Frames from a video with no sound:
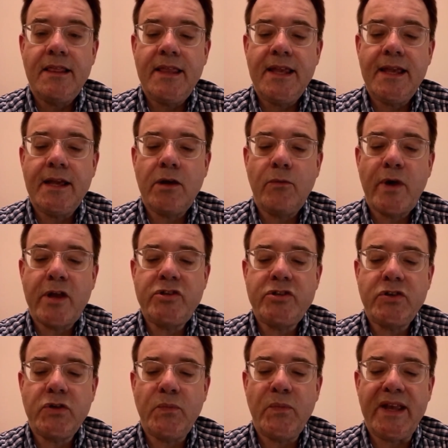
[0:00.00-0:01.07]
The
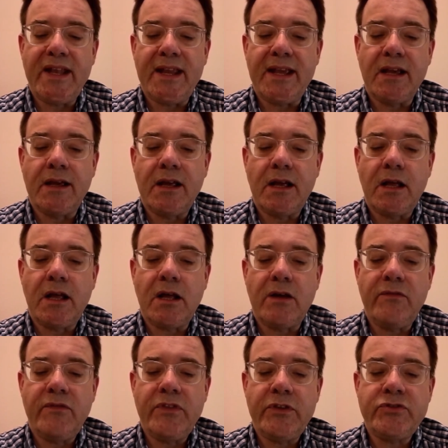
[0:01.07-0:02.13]
original meaning
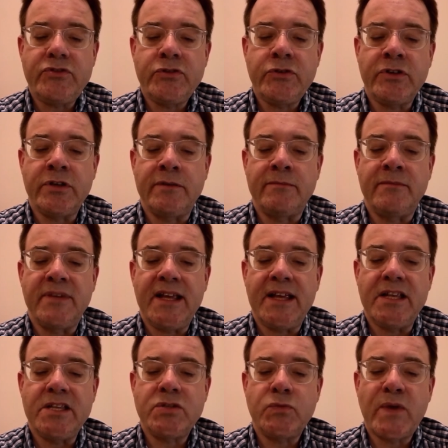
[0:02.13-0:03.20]
of the term
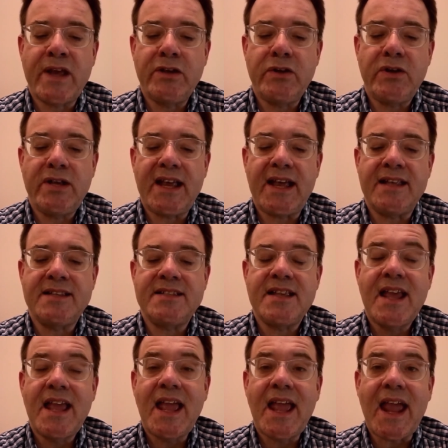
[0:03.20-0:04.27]
is rendered as
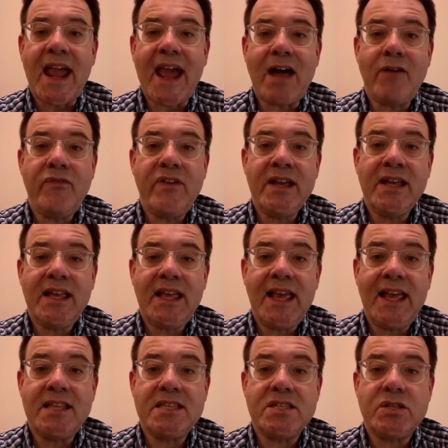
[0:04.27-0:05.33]
having
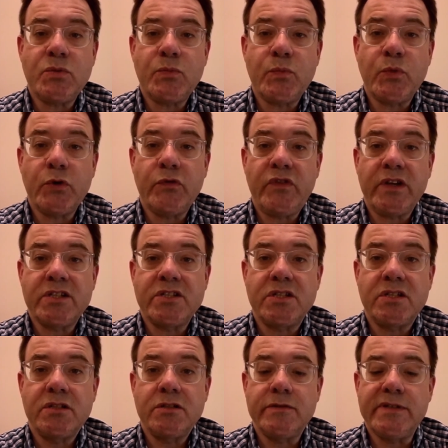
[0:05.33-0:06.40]
its
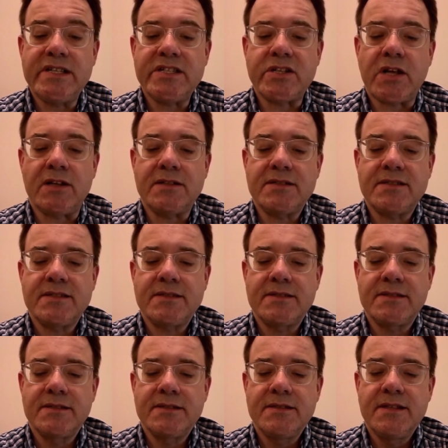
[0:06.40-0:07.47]
perfect result.
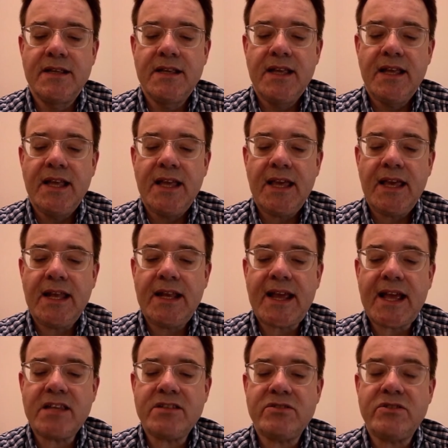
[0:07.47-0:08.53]
It
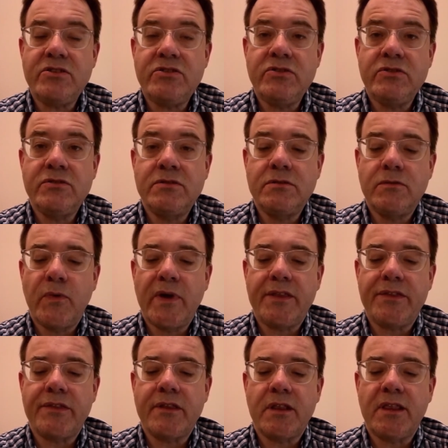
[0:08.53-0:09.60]
has to do
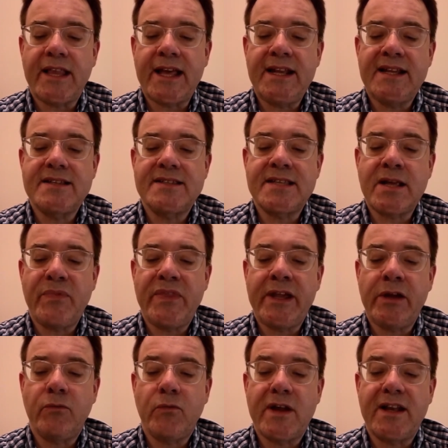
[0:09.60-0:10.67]
with letting
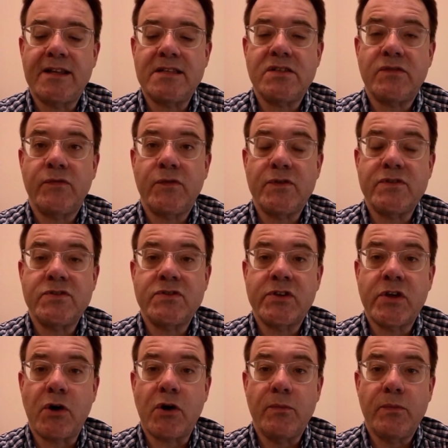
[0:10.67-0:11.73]
something run its full
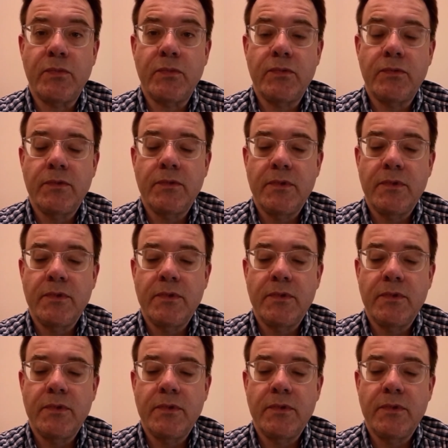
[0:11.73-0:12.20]
scope,